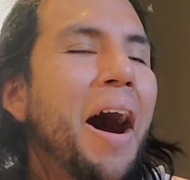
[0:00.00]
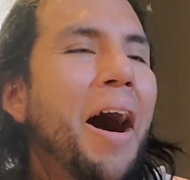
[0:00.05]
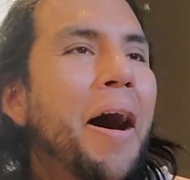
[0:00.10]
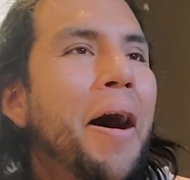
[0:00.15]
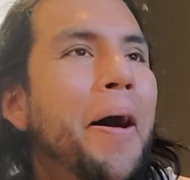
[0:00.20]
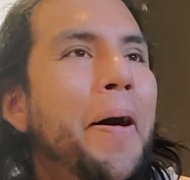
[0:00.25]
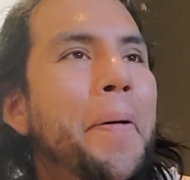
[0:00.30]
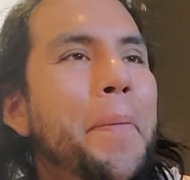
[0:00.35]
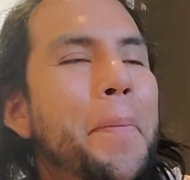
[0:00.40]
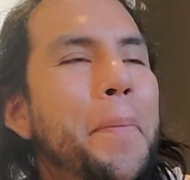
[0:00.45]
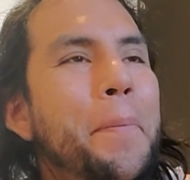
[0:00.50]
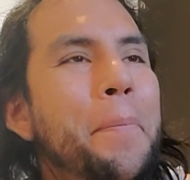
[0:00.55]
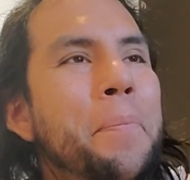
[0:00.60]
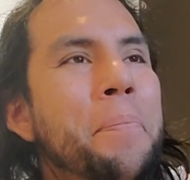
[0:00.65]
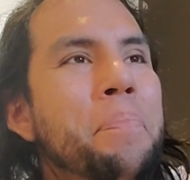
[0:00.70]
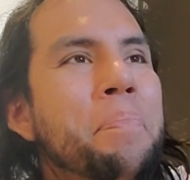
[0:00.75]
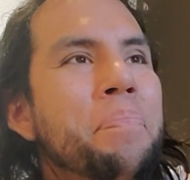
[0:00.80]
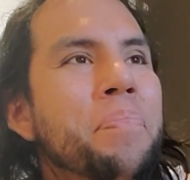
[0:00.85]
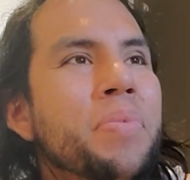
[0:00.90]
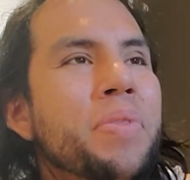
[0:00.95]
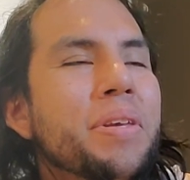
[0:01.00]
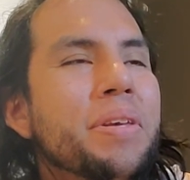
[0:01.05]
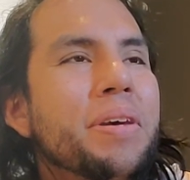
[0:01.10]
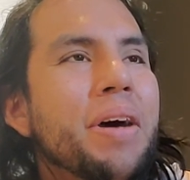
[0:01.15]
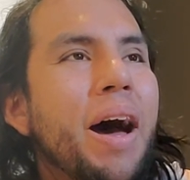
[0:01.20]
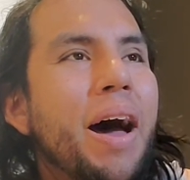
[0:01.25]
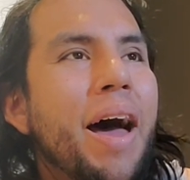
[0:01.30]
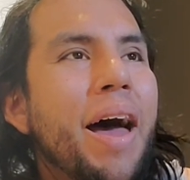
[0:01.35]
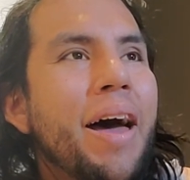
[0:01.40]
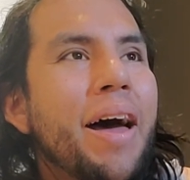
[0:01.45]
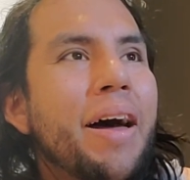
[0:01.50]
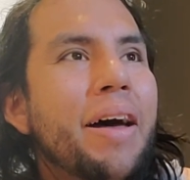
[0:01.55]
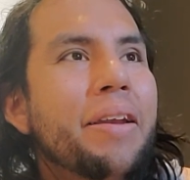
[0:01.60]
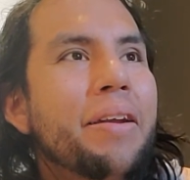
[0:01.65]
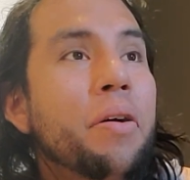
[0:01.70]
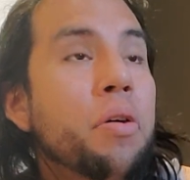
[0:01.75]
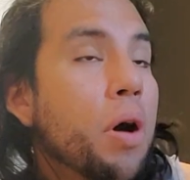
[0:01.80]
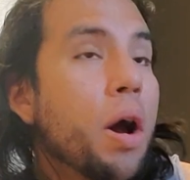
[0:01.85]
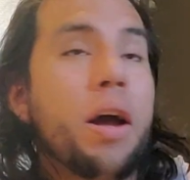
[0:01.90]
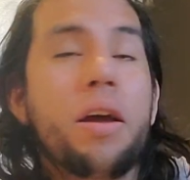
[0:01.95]
um, and
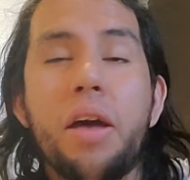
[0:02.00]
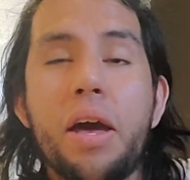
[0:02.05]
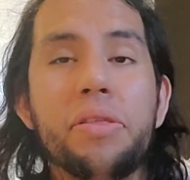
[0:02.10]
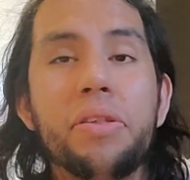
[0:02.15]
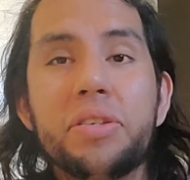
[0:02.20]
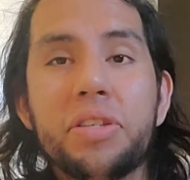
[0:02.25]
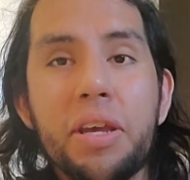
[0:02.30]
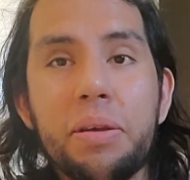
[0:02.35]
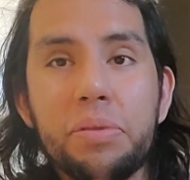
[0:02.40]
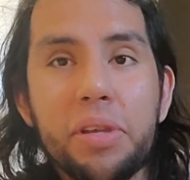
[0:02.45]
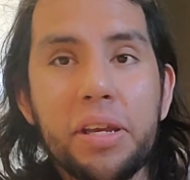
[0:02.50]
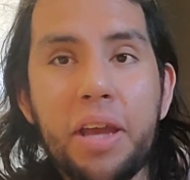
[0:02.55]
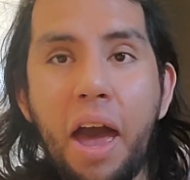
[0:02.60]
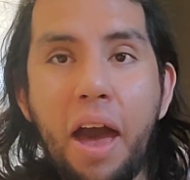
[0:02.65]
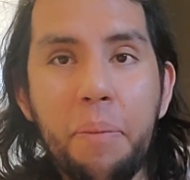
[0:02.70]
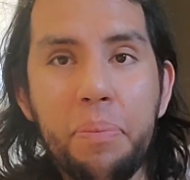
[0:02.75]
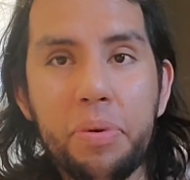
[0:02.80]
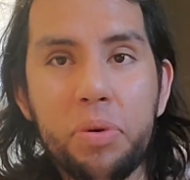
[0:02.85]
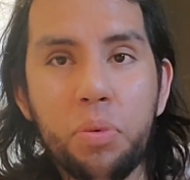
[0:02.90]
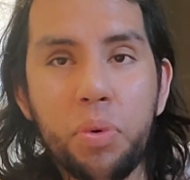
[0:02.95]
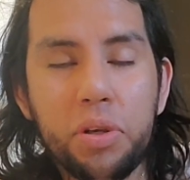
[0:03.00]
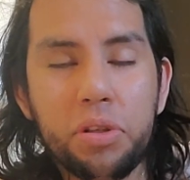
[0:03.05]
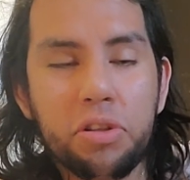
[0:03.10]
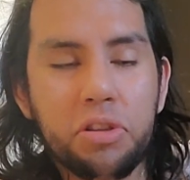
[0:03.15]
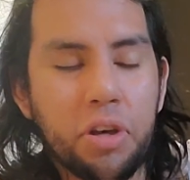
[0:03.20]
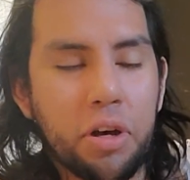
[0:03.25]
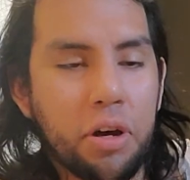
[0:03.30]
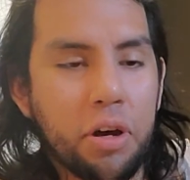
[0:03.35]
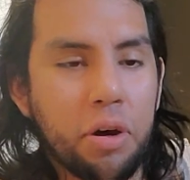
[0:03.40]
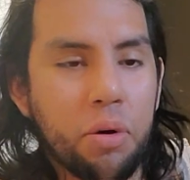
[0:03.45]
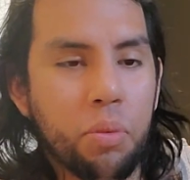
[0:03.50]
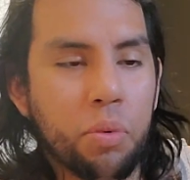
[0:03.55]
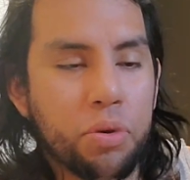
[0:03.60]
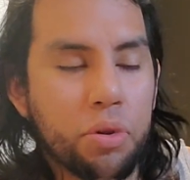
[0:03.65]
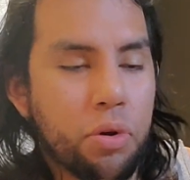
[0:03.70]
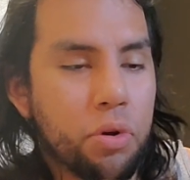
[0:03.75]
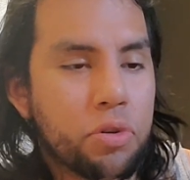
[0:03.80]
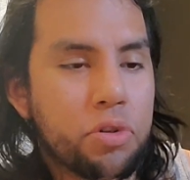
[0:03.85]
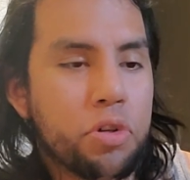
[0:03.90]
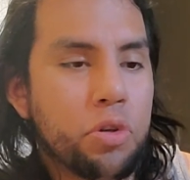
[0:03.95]
oh, and the same thing happened with uh, with
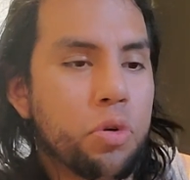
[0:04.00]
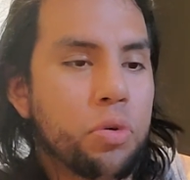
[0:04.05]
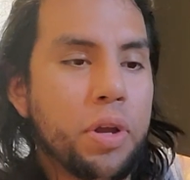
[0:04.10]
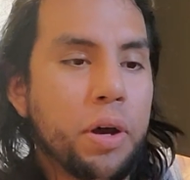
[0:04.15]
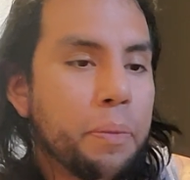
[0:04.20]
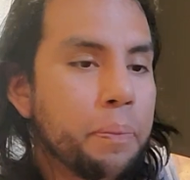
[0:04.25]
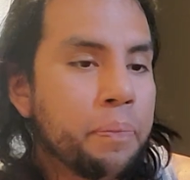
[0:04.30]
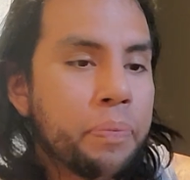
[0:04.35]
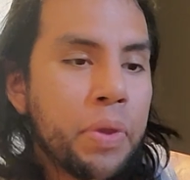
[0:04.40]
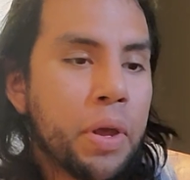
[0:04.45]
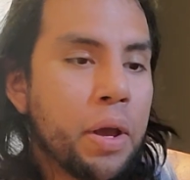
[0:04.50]
Earth Two. Now,